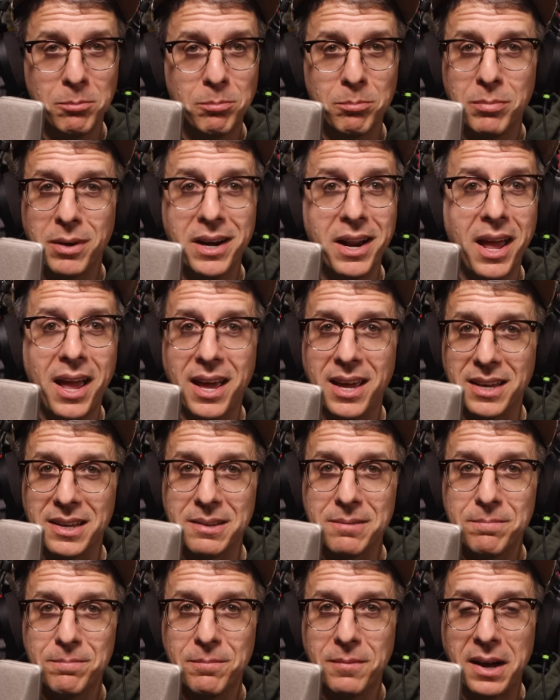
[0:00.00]
but hey,
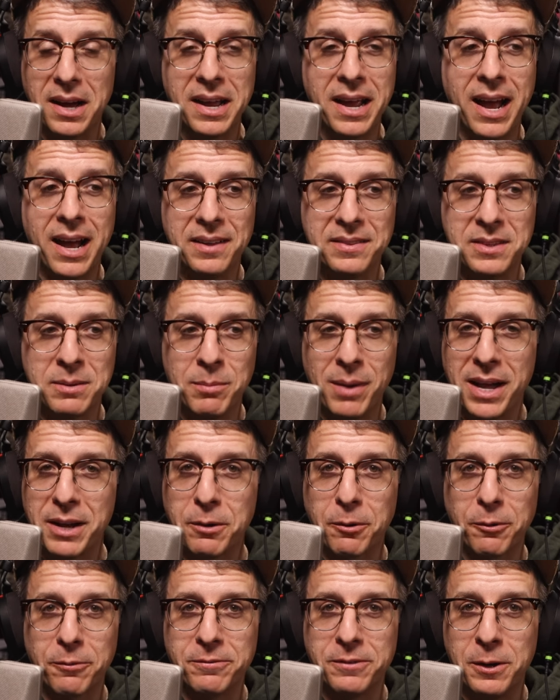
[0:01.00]
I had the
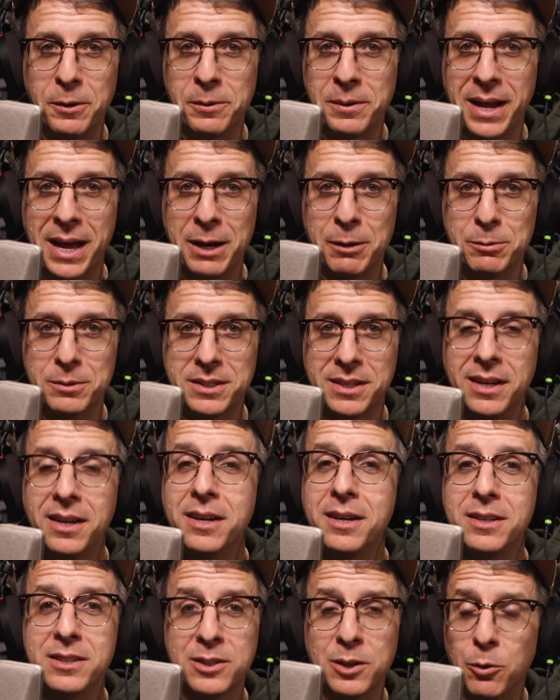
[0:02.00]
microphone out,
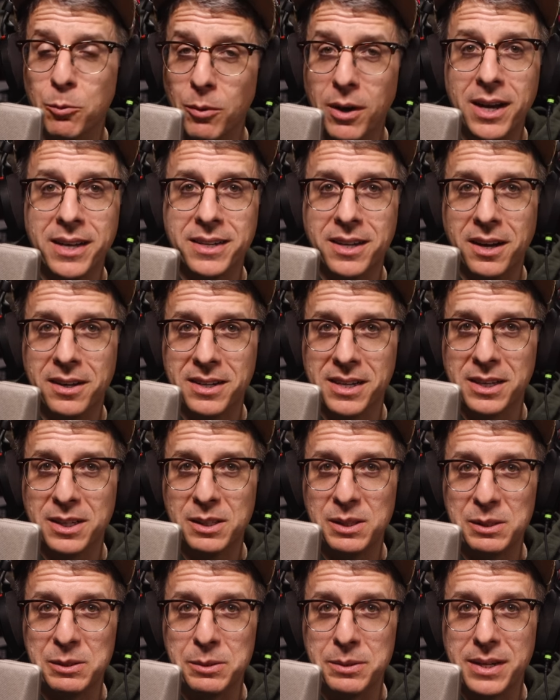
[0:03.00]
so why not
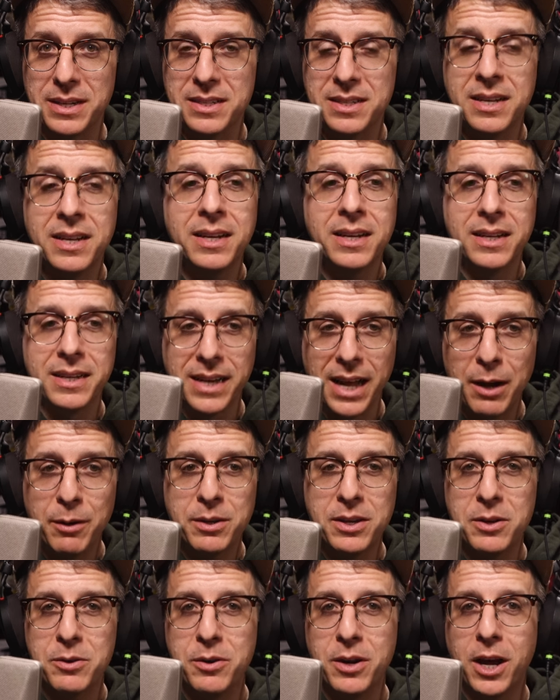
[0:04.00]
include it? Now
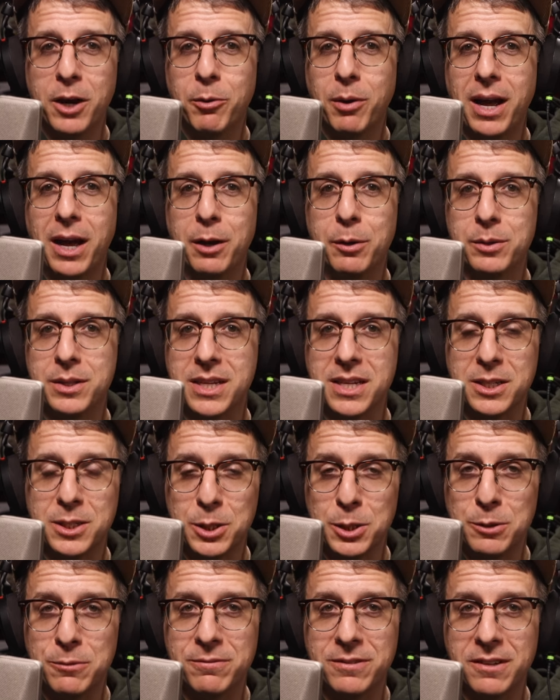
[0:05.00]
you know how the
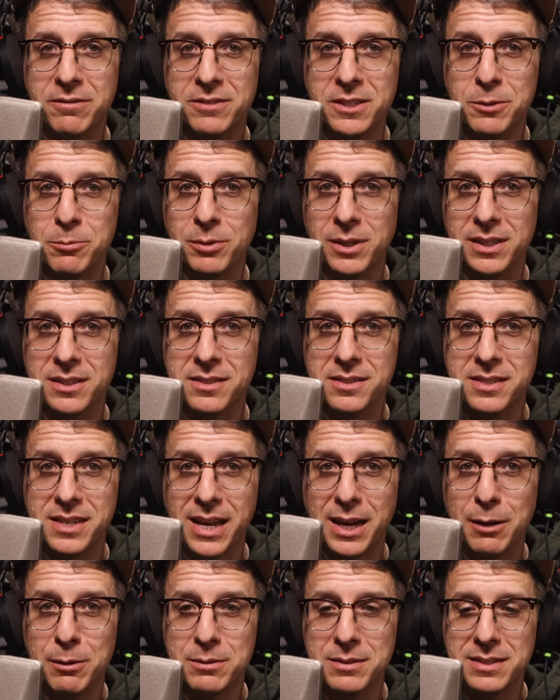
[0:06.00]
251
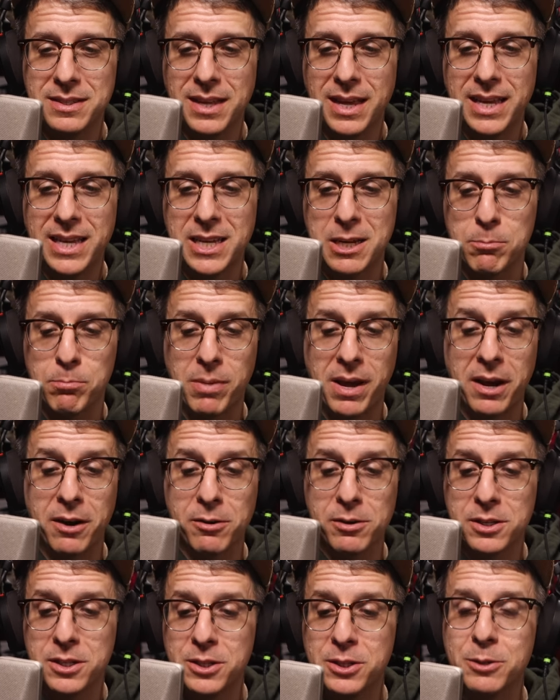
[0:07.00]
sounds like
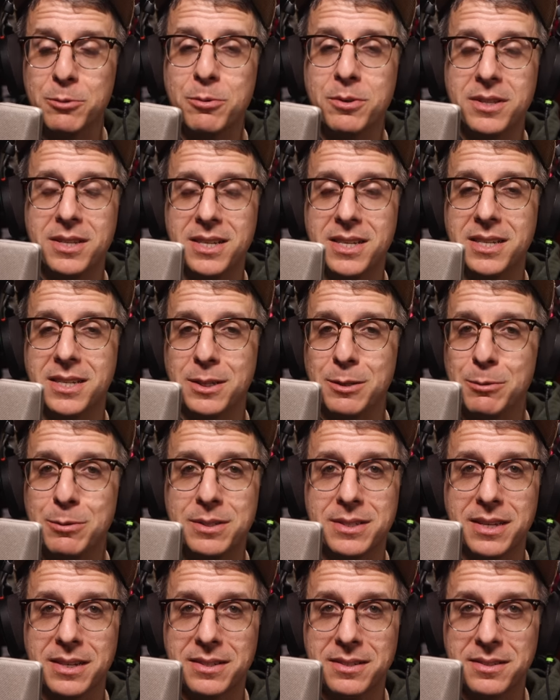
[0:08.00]
compared to the
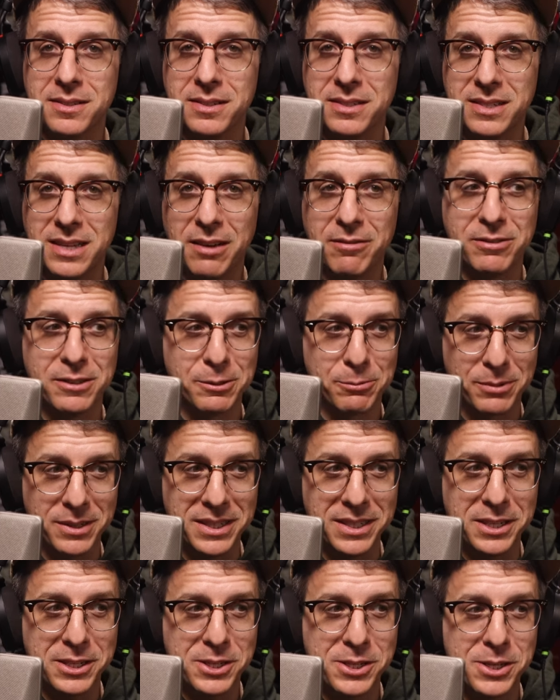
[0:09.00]
U67
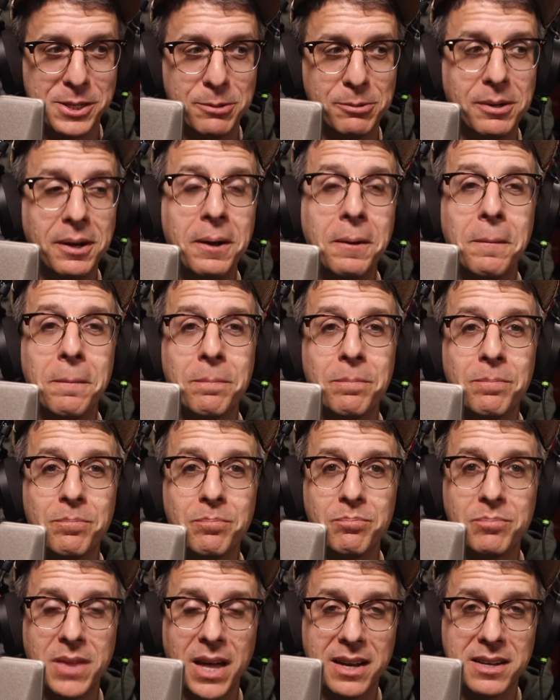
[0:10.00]
Reissue.
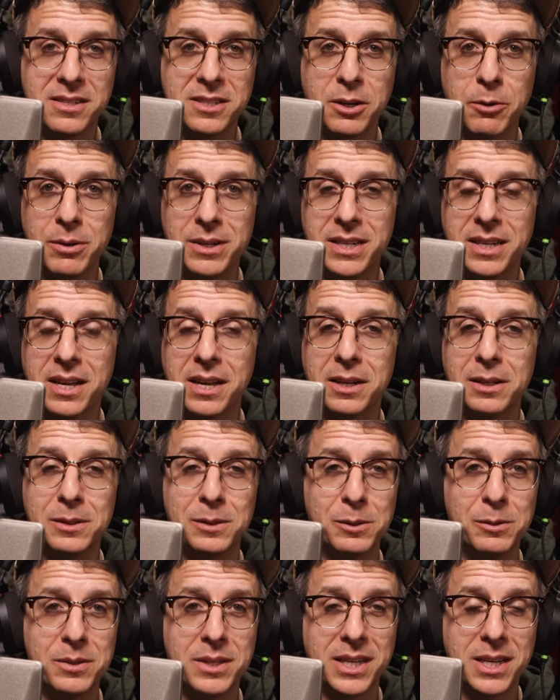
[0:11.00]
That is going to
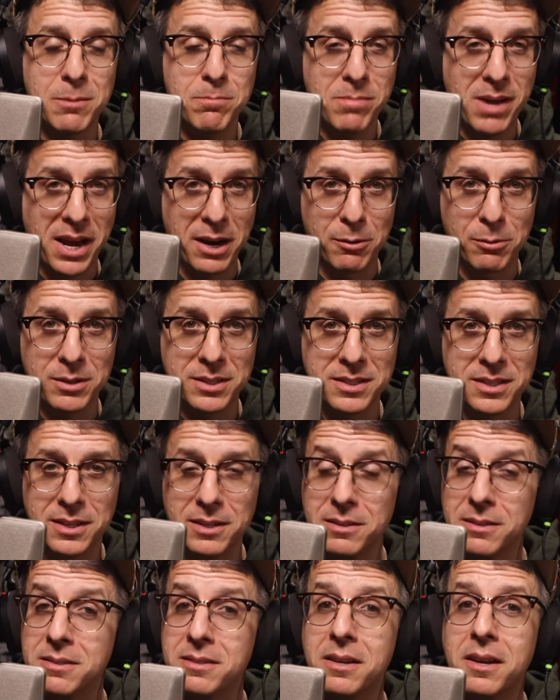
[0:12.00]
conclude the
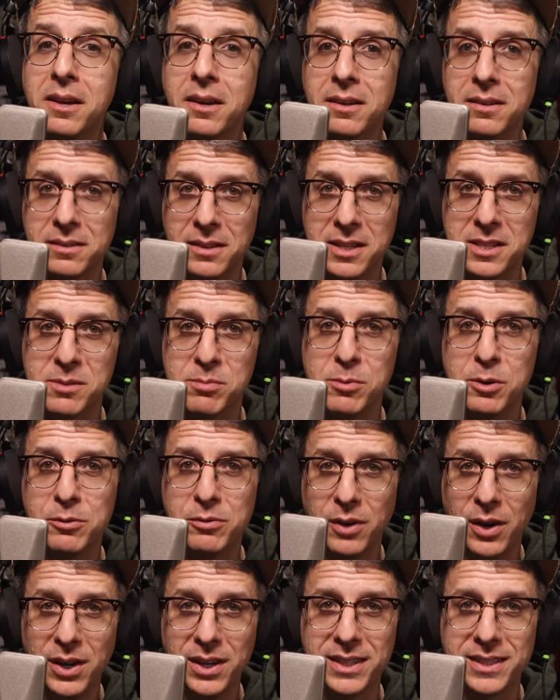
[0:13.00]
comparisons. Let's move
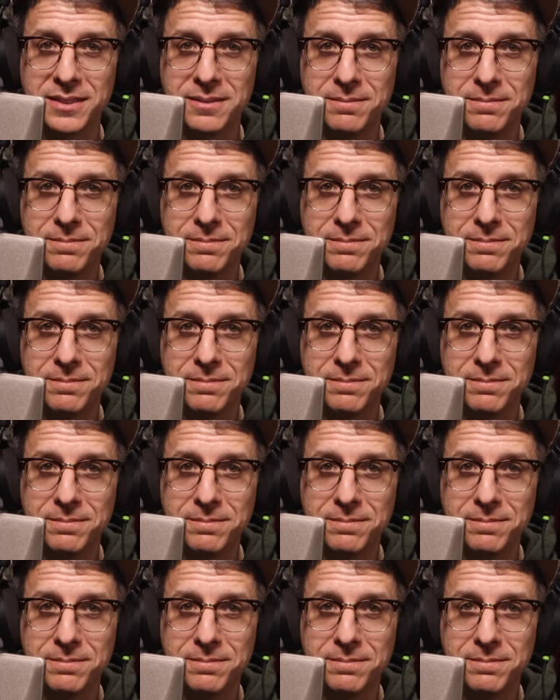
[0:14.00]
on.